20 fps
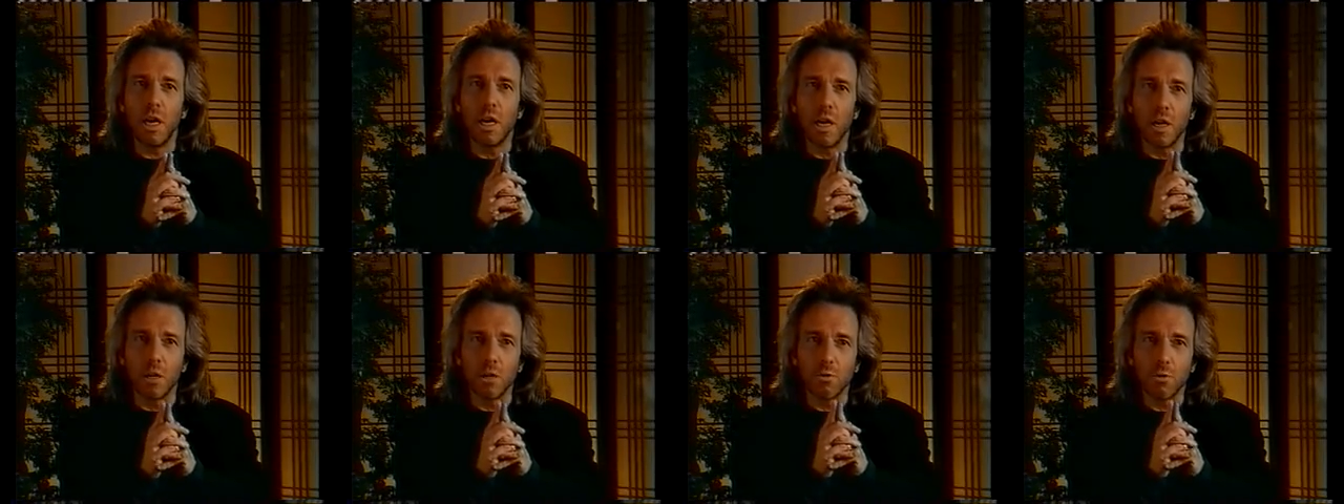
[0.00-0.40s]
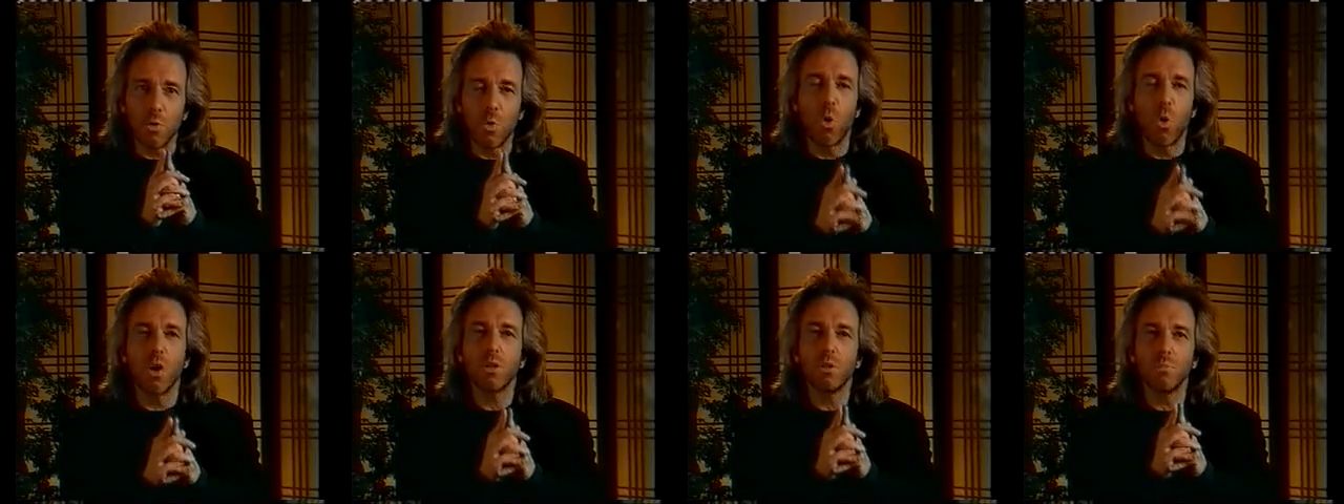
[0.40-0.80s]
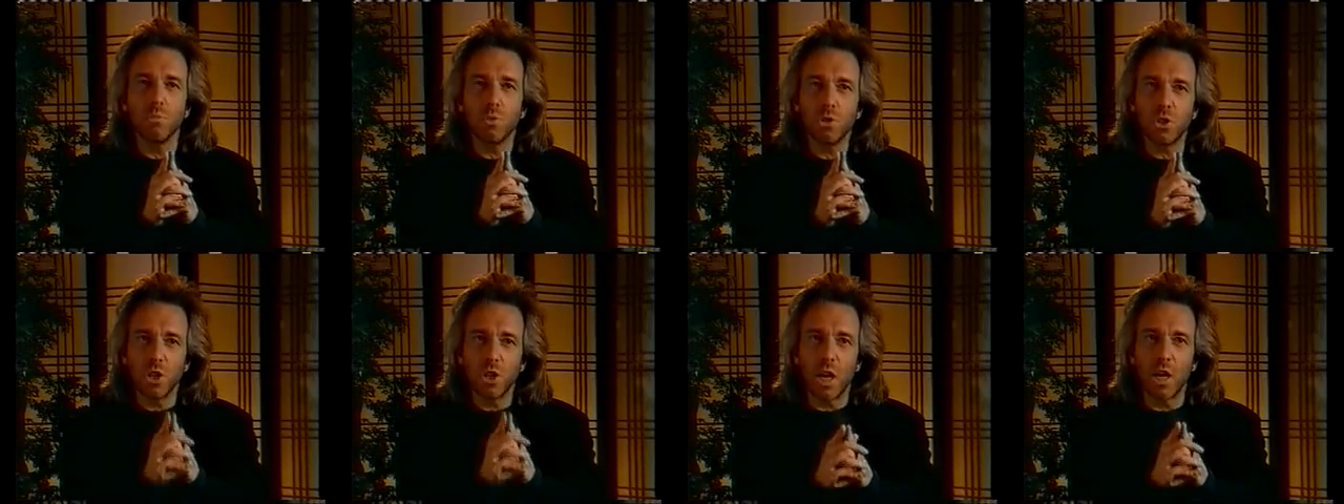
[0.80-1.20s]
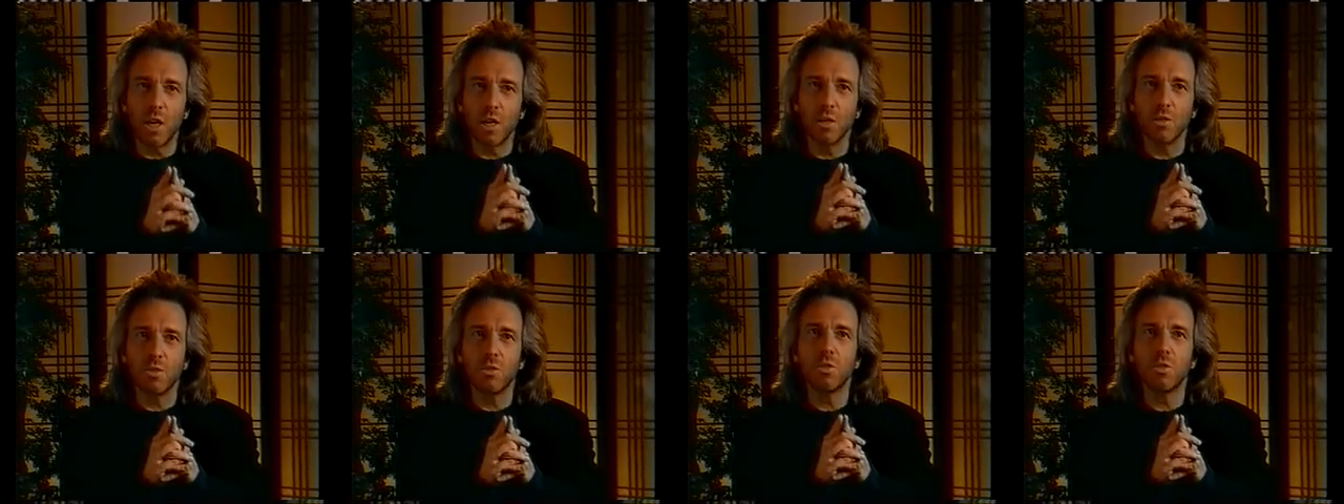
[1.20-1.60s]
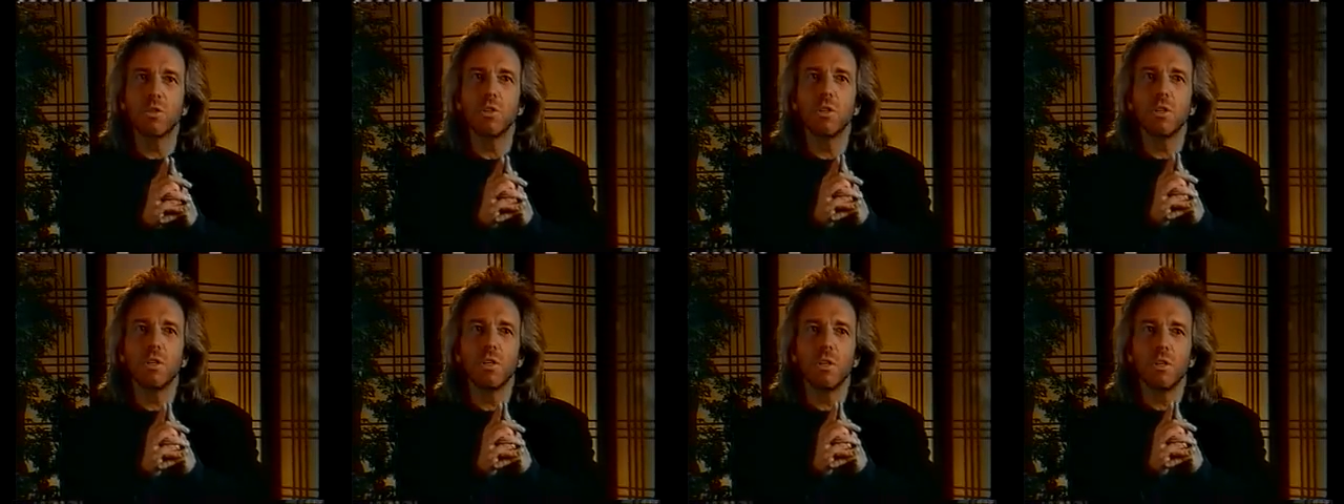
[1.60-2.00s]
and if quantum science
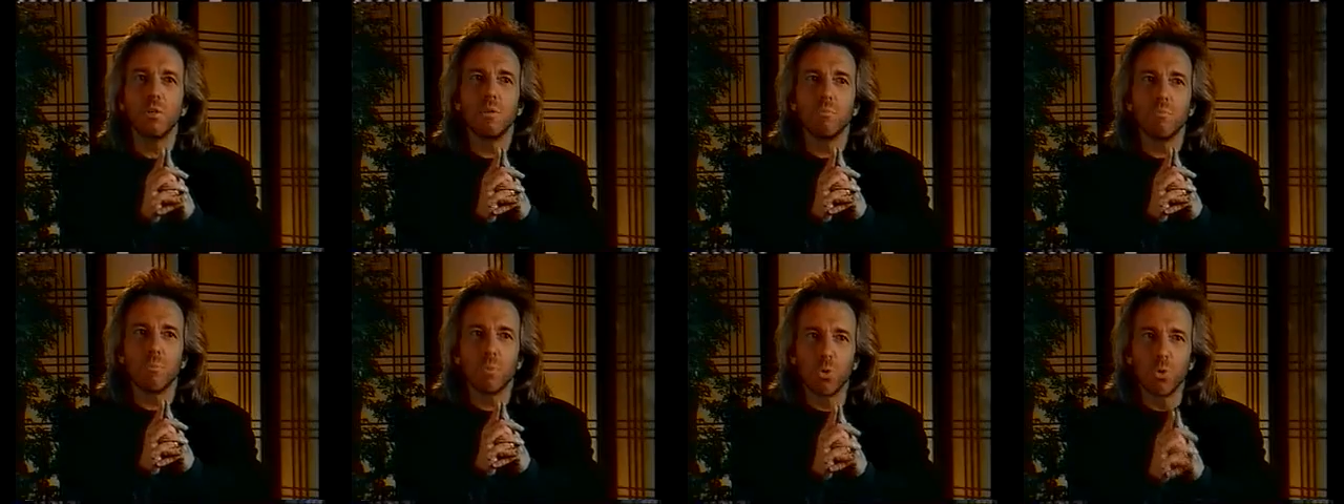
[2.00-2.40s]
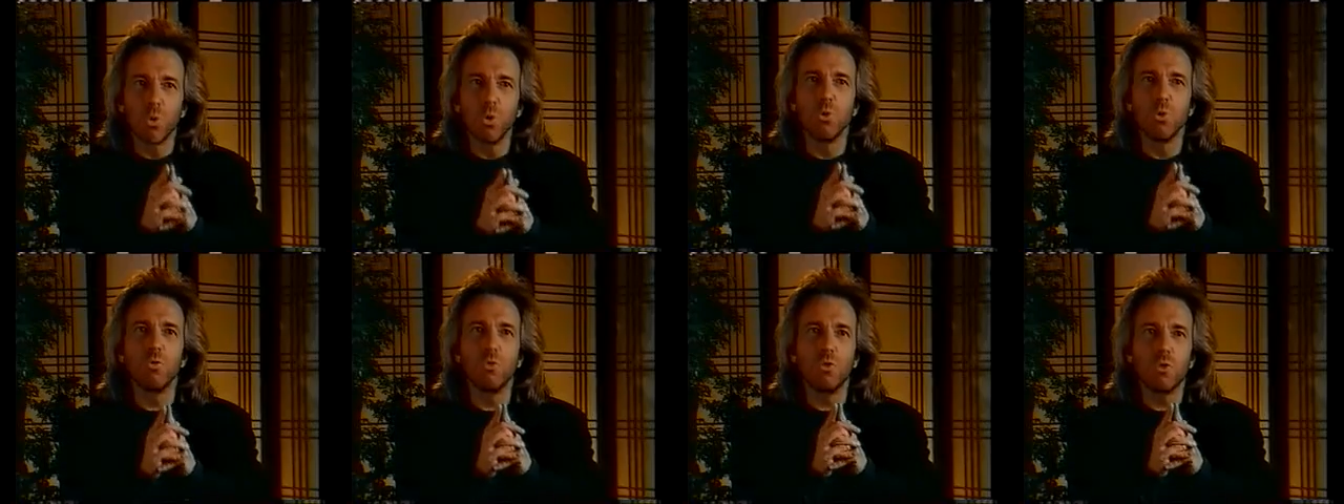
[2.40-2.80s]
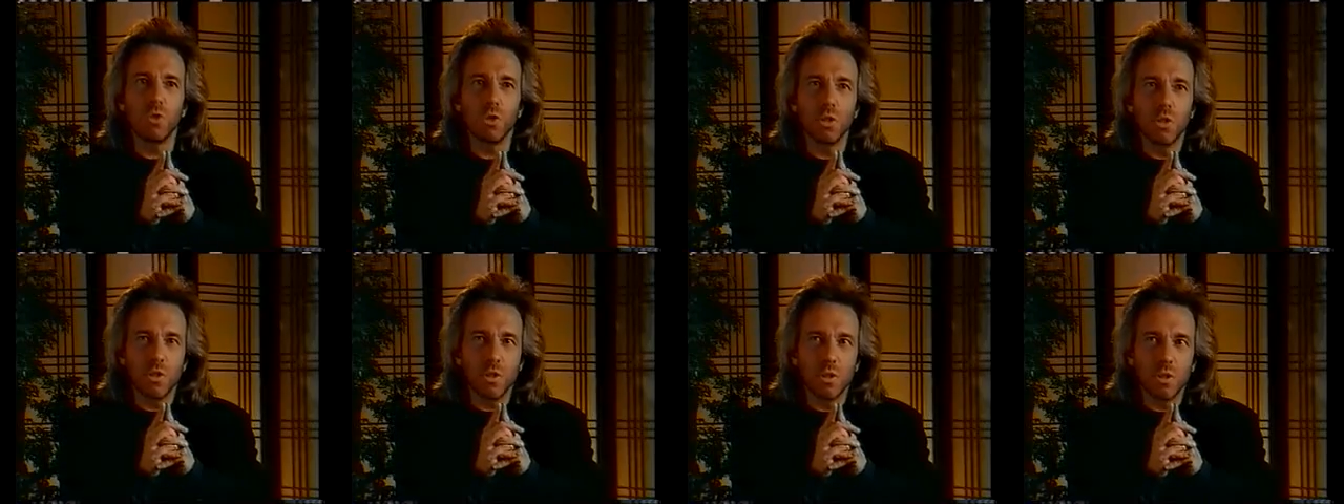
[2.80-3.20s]
proves